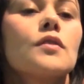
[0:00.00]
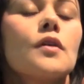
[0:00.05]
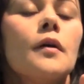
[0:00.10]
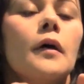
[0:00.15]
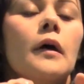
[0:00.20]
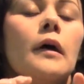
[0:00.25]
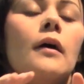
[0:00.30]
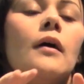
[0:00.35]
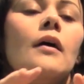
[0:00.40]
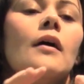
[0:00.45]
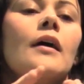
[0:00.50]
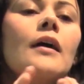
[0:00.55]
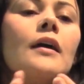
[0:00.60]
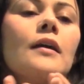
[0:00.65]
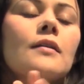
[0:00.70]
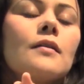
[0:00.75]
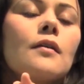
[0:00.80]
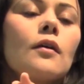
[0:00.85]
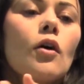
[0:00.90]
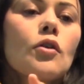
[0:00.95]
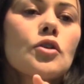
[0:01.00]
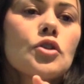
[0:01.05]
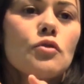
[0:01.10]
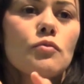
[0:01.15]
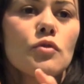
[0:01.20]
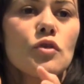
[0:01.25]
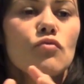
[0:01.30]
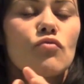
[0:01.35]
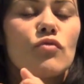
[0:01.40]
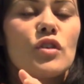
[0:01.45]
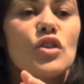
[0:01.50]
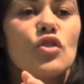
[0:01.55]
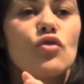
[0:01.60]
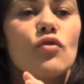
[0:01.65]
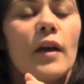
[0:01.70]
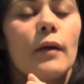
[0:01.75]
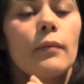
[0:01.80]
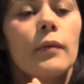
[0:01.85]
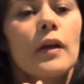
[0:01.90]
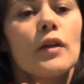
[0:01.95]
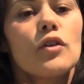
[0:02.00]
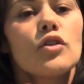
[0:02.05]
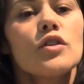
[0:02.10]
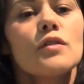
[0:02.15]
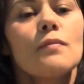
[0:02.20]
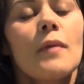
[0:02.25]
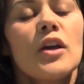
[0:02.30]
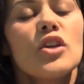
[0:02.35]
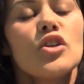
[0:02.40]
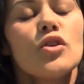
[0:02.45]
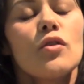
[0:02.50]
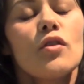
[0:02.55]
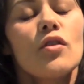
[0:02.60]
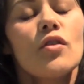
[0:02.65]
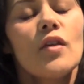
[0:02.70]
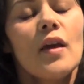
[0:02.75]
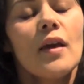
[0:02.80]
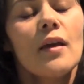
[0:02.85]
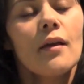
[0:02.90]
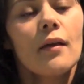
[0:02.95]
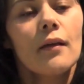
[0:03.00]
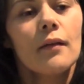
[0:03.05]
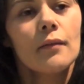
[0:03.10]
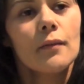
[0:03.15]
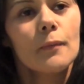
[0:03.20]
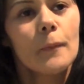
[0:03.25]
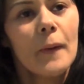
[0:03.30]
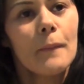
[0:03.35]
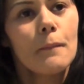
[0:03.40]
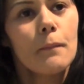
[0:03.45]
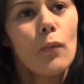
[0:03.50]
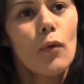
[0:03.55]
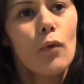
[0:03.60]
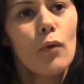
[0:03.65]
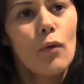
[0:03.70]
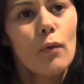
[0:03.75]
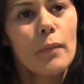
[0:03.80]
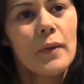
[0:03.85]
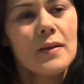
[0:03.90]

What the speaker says: So the costume doesn't restrict, but it just makes you think a little bit more,